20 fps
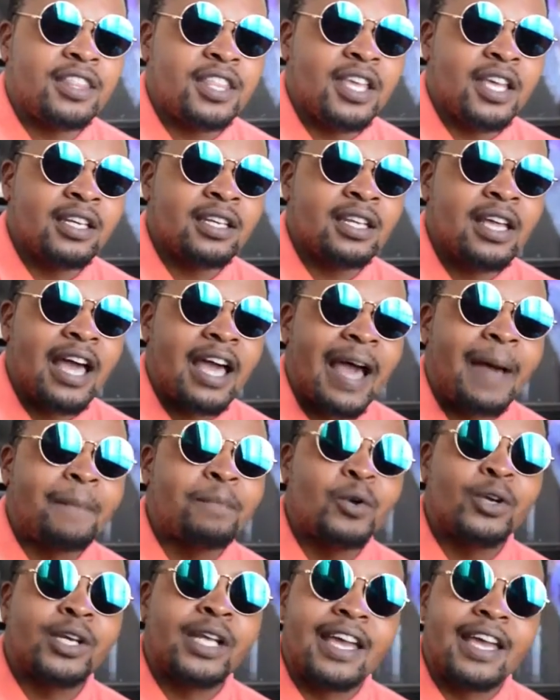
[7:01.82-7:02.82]
then I'm
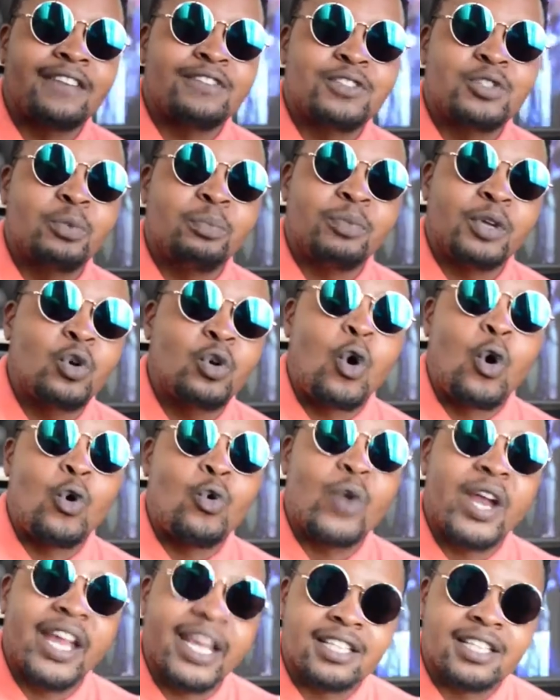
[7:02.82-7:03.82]
gonna have to be
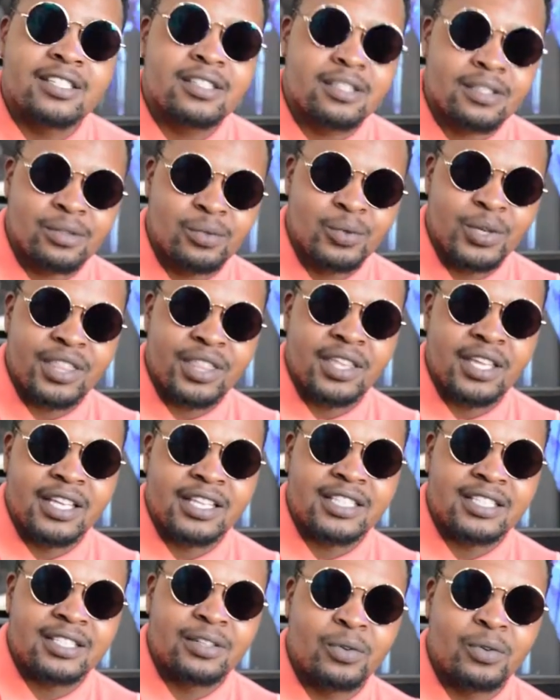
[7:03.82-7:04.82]
correct with
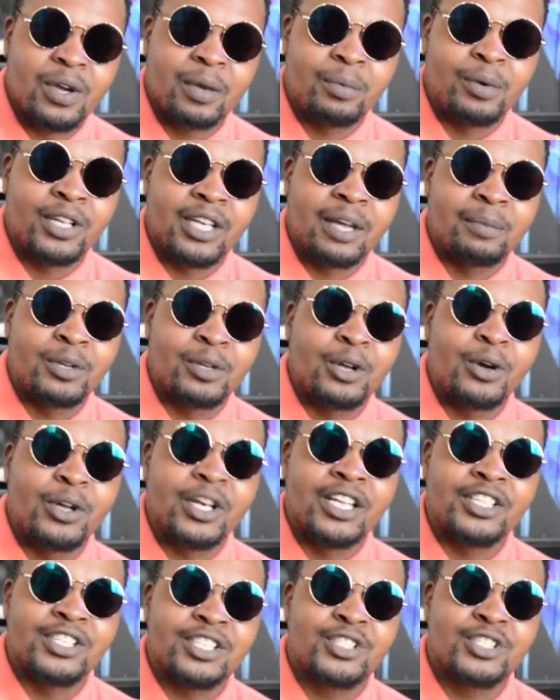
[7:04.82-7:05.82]
it. I'm not gonna
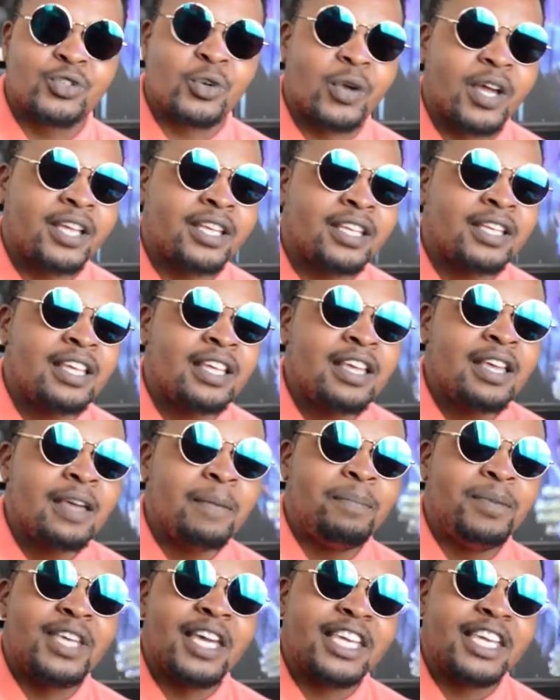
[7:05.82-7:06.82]
just try
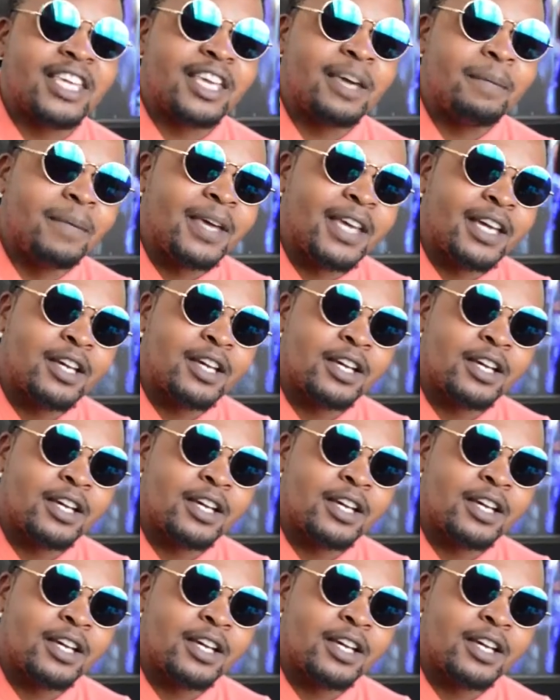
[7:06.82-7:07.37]
be a gimmick